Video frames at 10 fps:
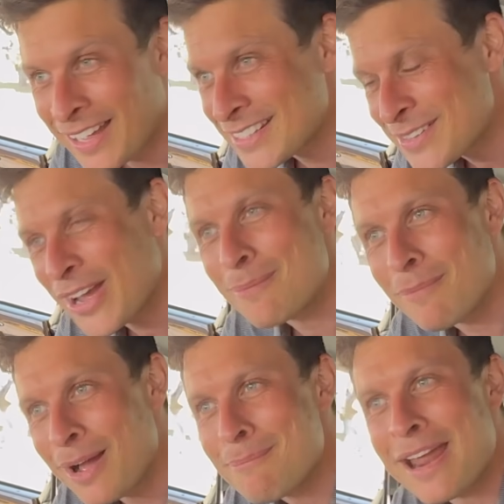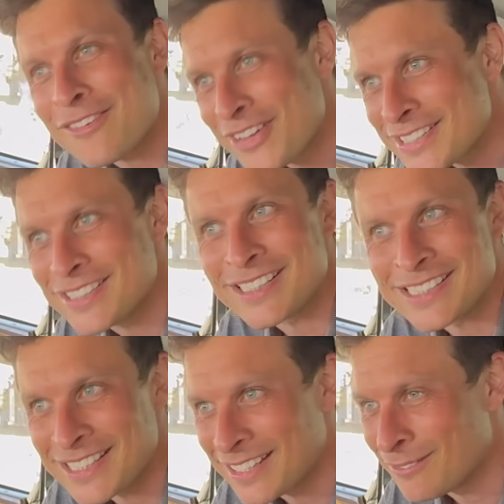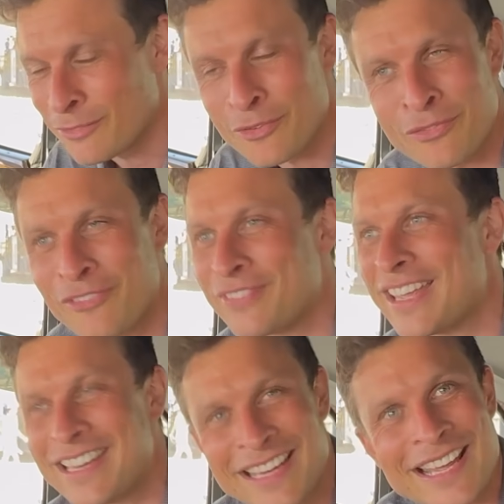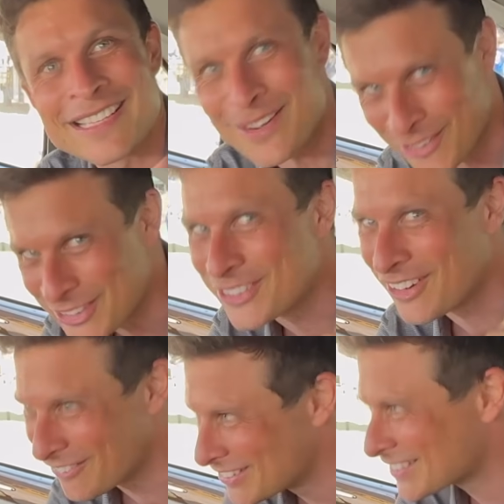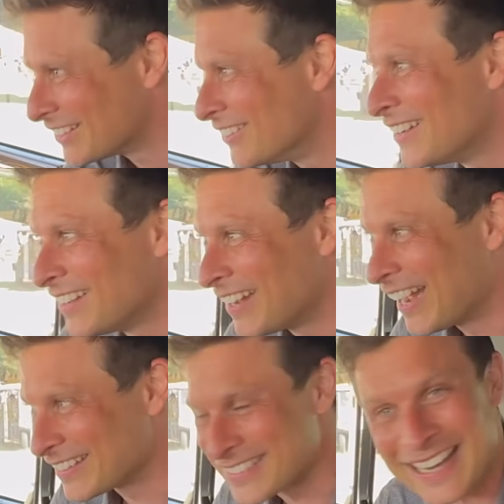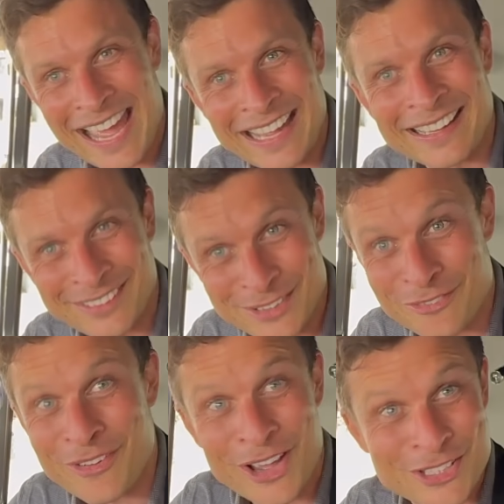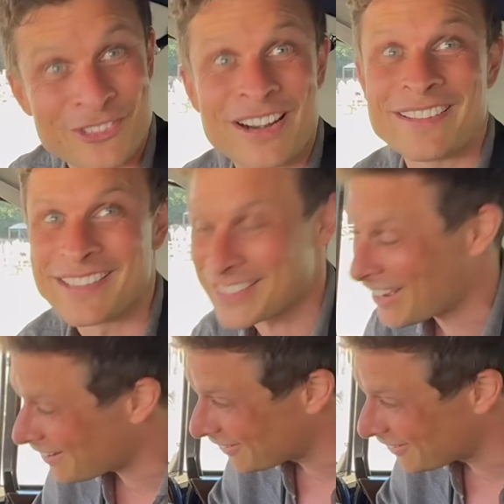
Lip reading: And something I manifested this thing. For 15 years I wanted to drive this hill. And today, it was the first run in this car.